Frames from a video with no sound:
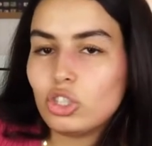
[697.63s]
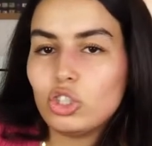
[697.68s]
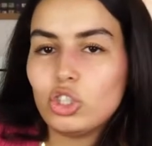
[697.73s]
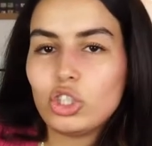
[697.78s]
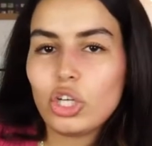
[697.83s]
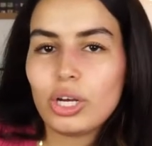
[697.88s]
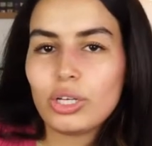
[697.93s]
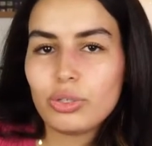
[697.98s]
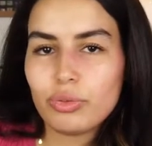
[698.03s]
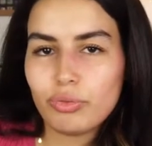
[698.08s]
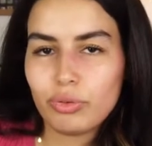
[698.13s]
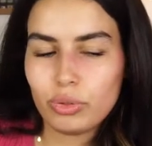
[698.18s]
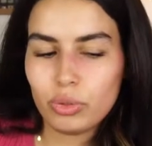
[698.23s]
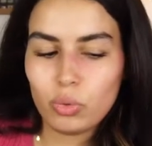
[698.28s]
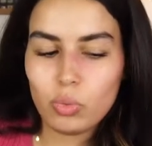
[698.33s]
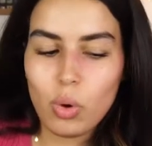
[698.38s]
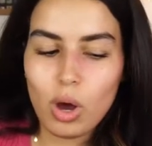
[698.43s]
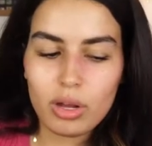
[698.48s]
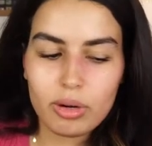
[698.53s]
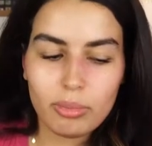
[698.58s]
just for
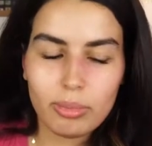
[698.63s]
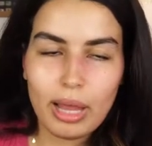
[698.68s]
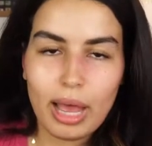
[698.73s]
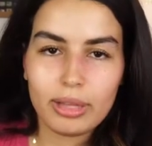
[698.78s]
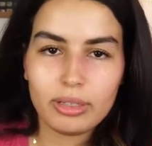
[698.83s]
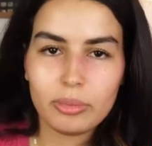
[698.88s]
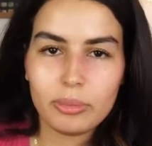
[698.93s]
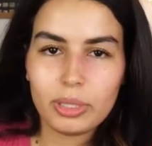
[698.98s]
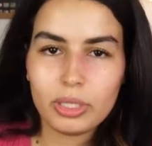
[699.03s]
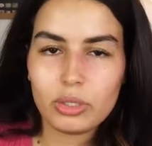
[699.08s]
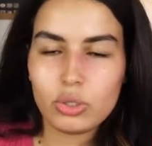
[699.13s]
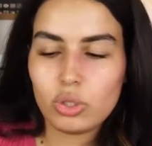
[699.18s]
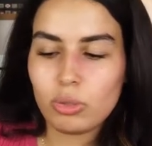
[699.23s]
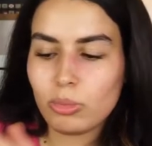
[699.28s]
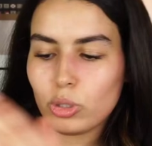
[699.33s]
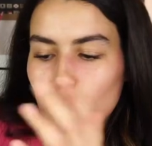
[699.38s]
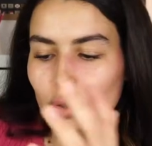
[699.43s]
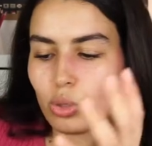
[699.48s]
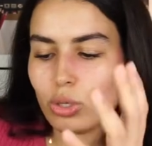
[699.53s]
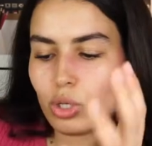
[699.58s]
the water bladder, because the
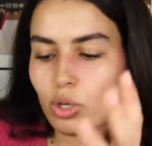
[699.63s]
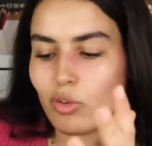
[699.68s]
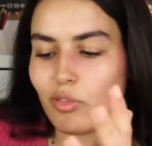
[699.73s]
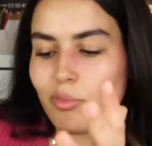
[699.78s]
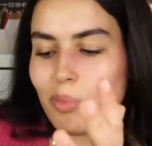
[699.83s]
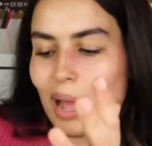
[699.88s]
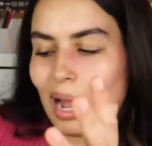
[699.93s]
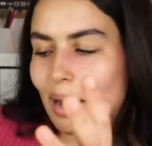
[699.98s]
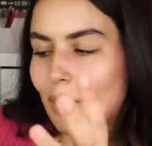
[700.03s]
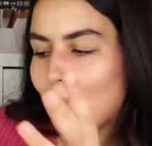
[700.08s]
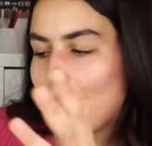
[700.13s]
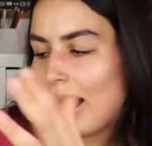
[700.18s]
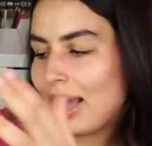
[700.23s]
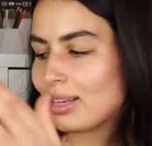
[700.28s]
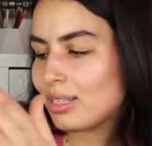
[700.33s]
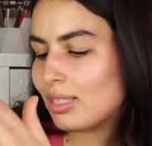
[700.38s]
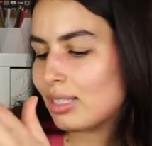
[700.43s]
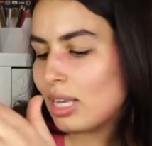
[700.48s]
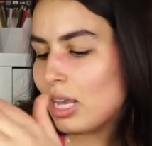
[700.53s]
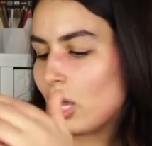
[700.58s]
majority of
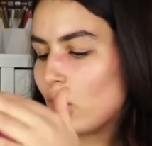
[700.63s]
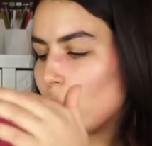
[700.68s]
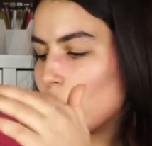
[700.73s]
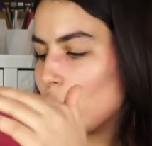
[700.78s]
backpacks,